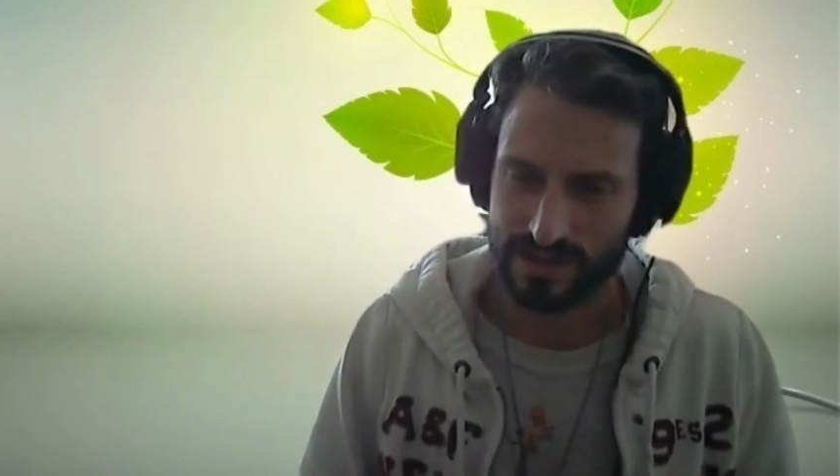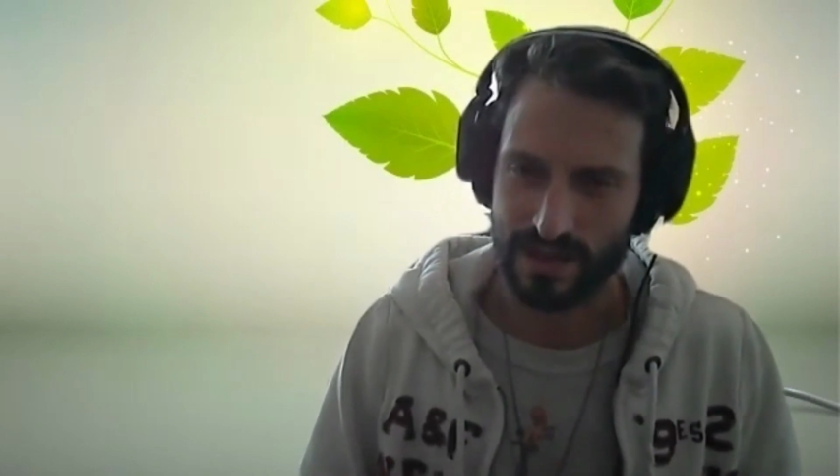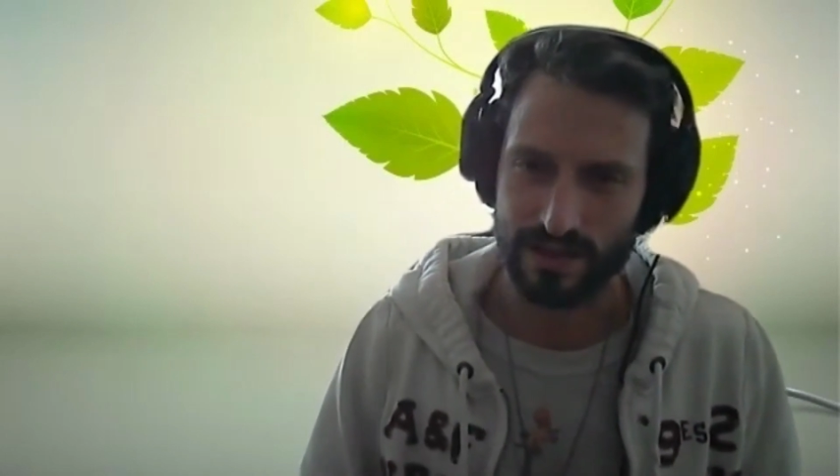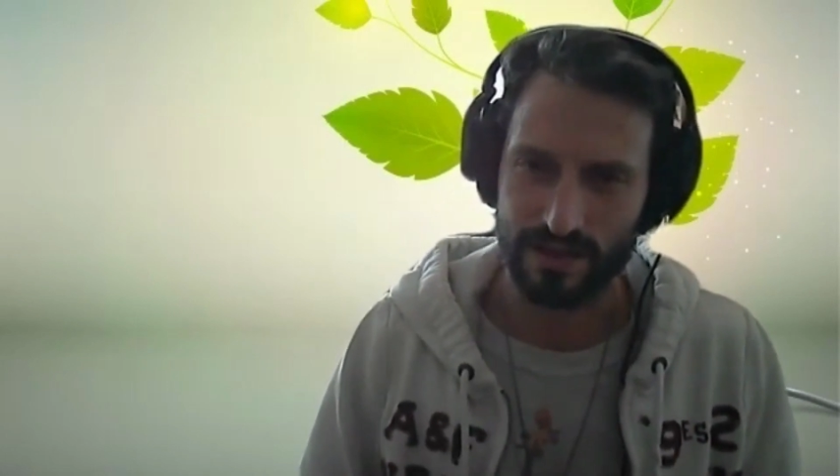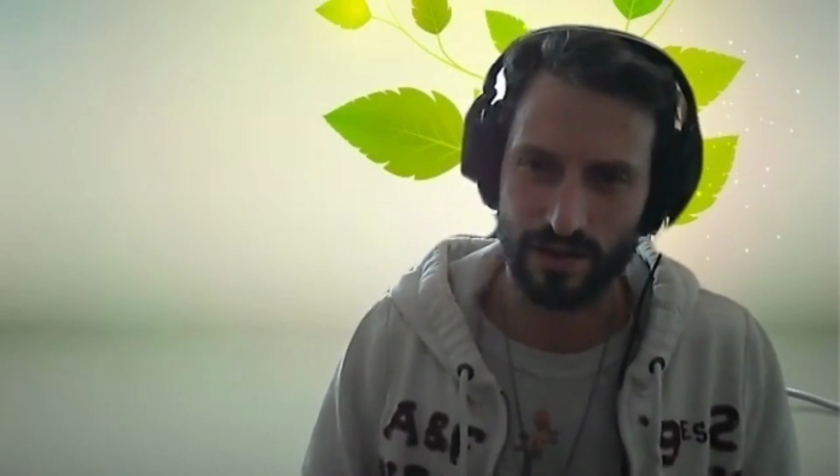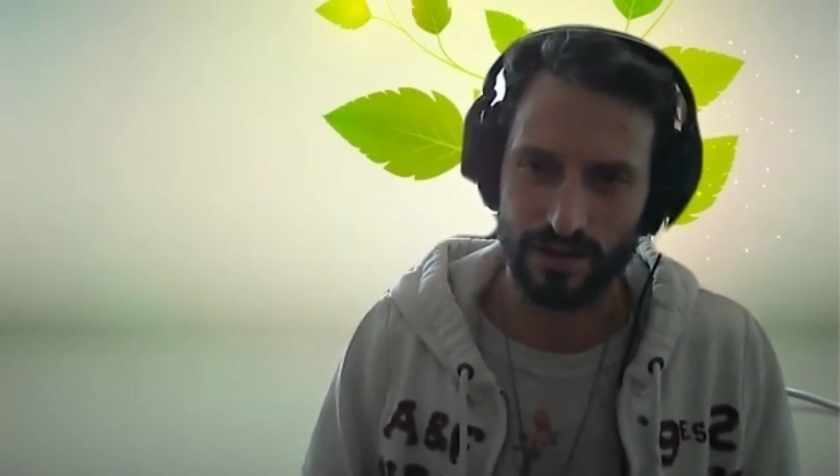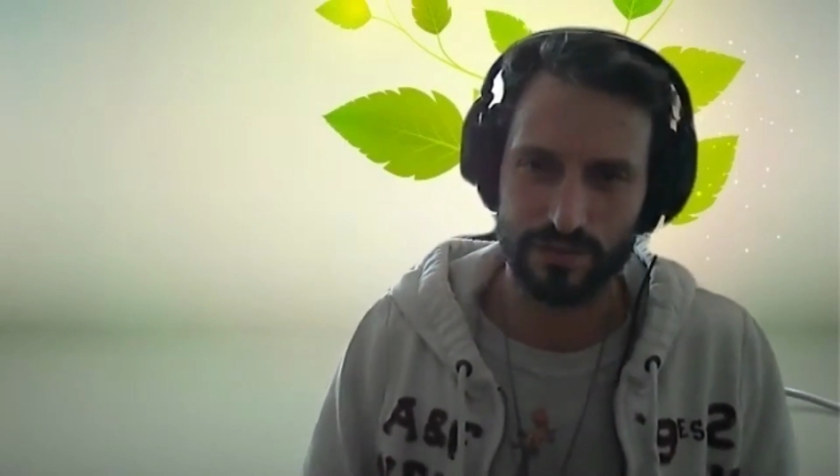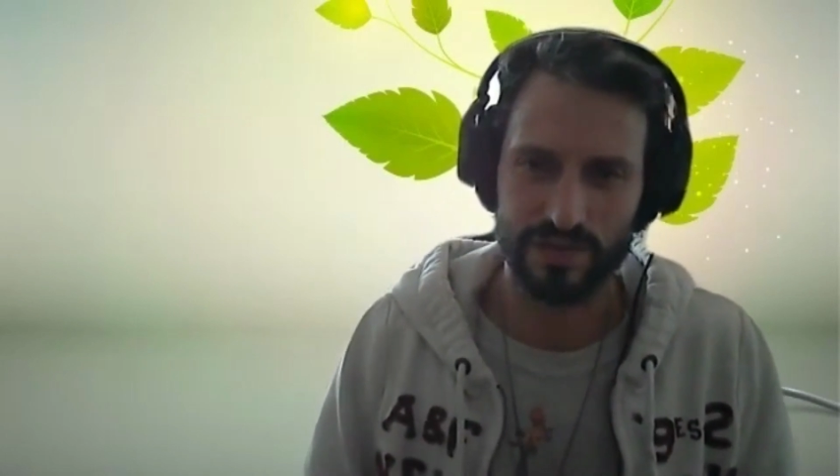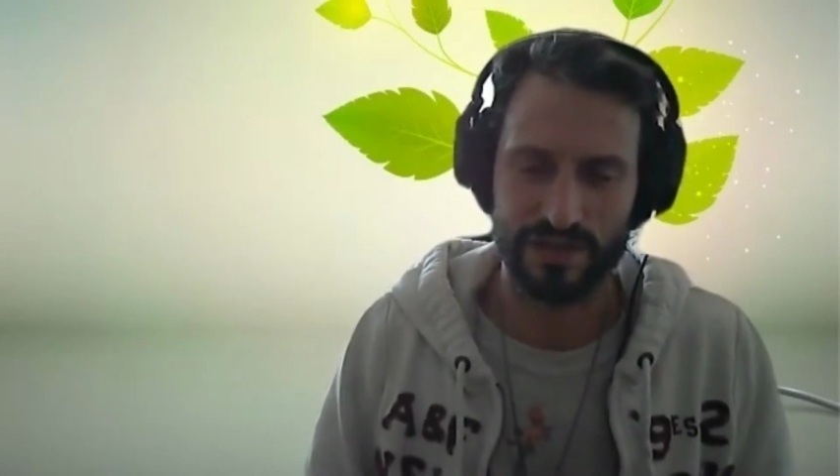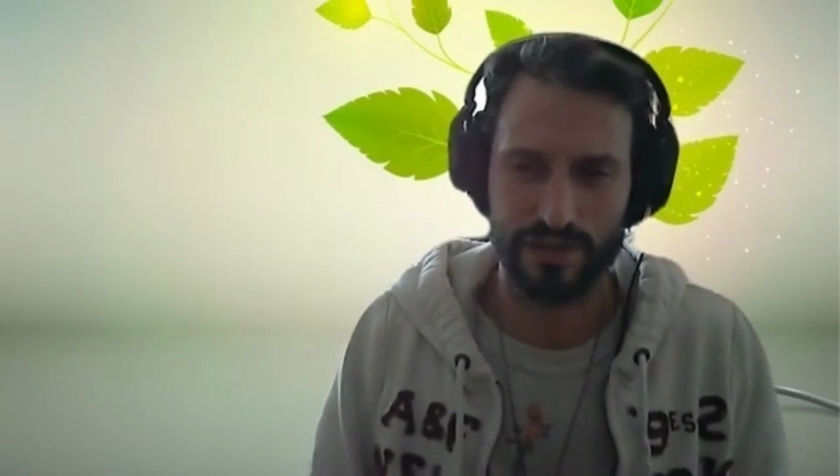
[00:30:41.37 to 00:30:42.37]
is that
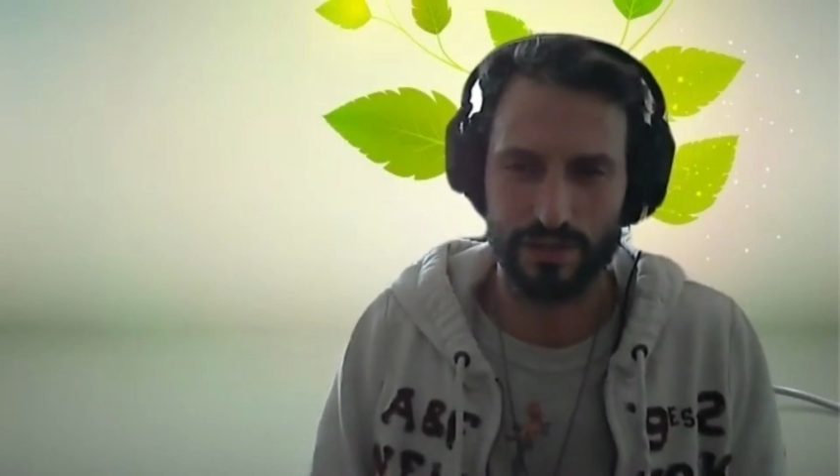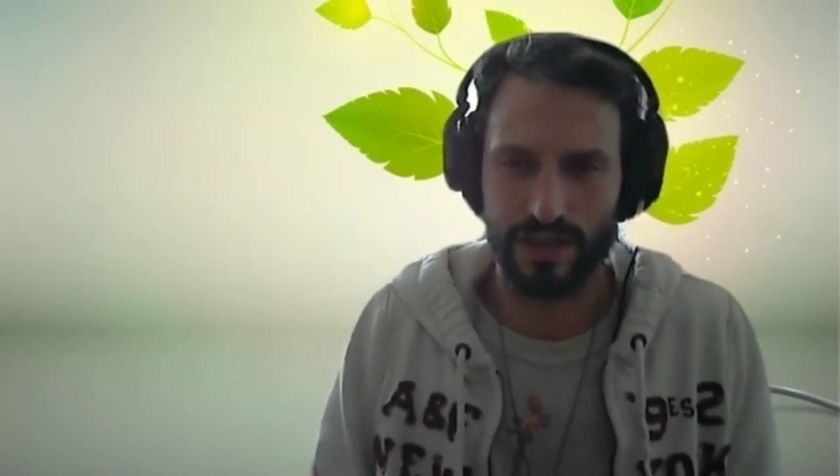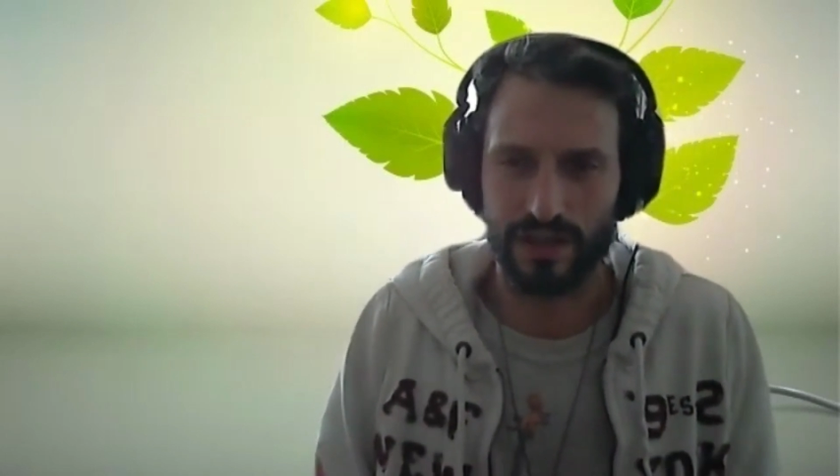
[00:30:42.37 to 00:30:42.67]
ultimately, you know,